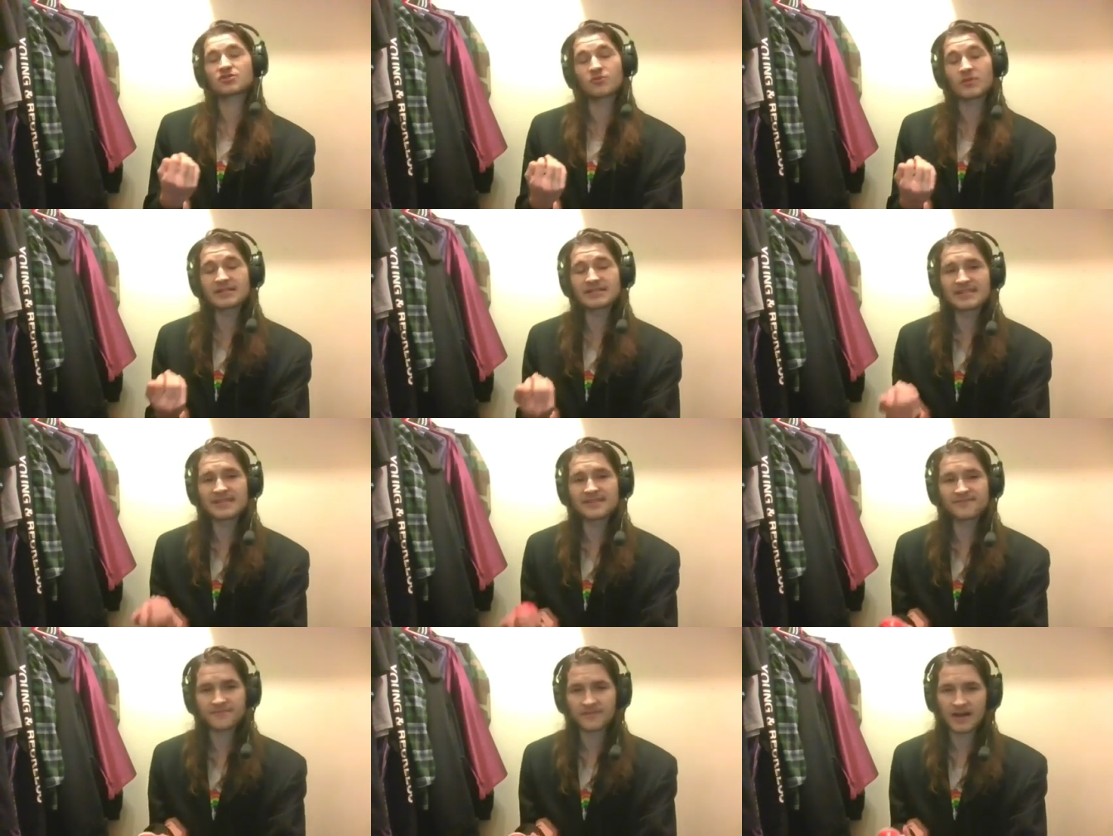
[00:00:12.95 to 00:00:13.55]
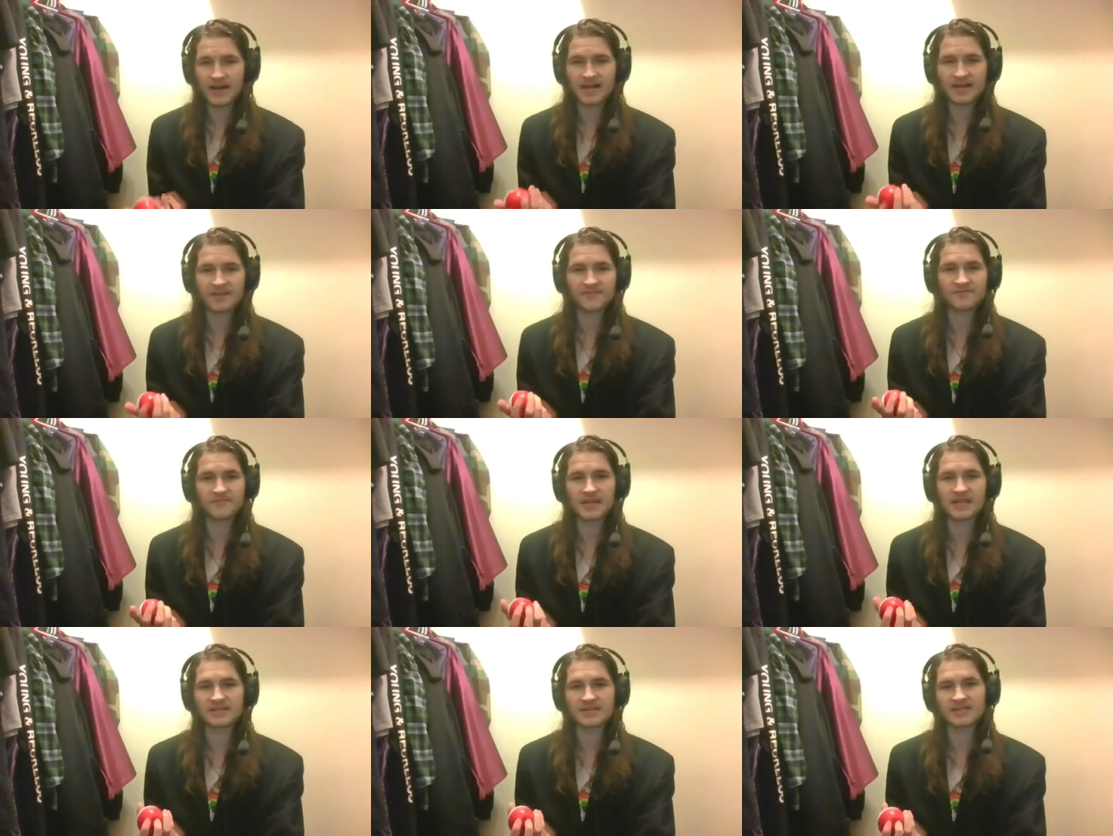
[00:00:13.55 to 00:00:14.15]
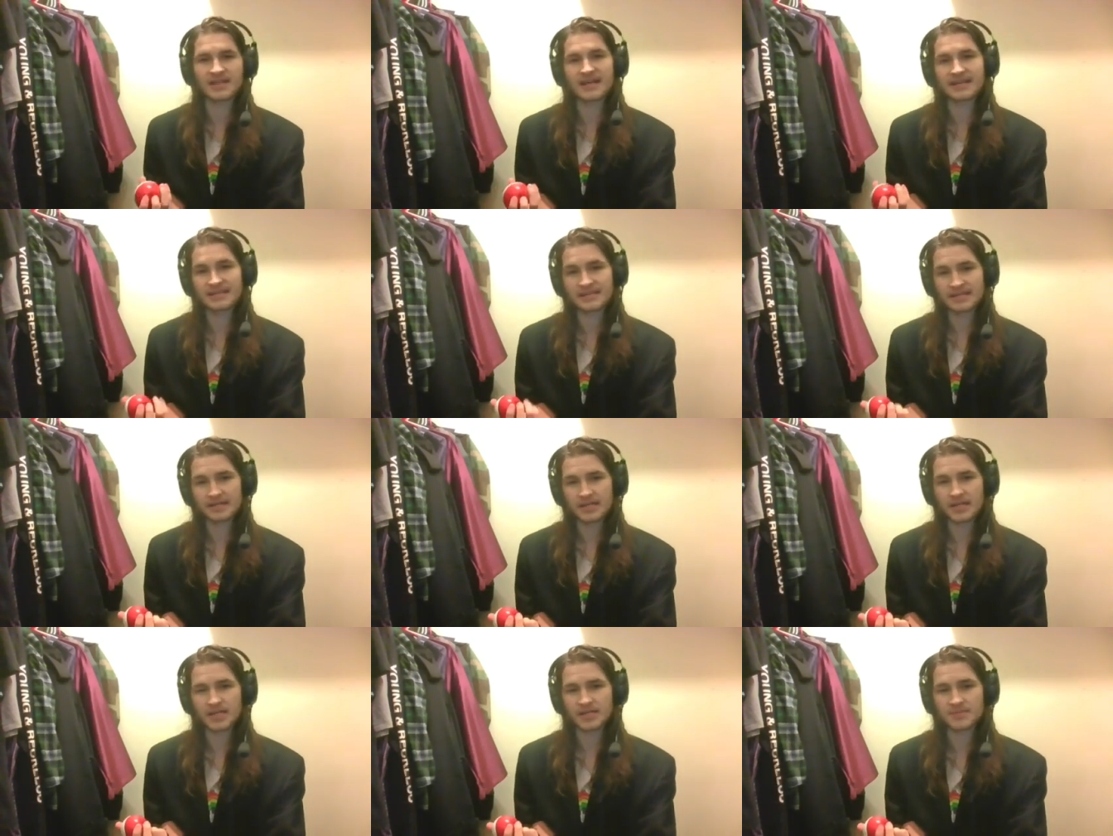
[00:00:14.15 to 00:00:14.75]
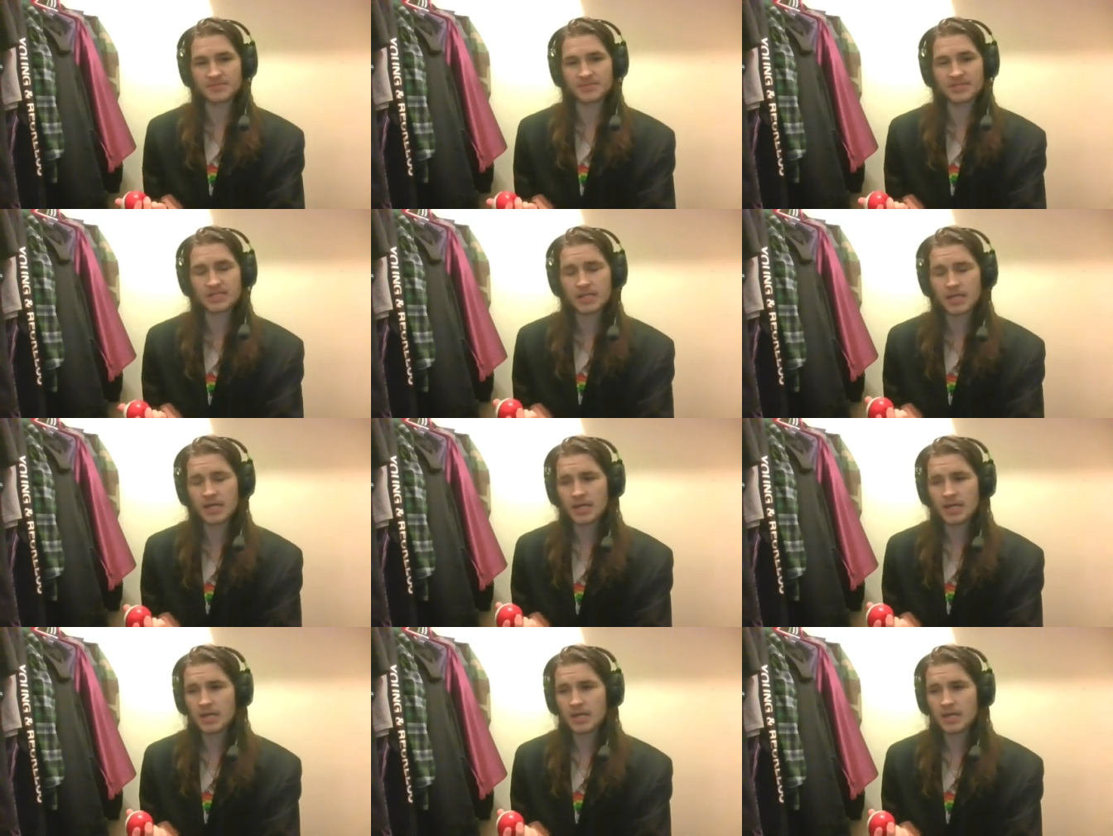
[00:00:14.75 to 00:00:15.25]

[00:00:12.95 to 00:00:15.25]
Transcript: 25 mainline games.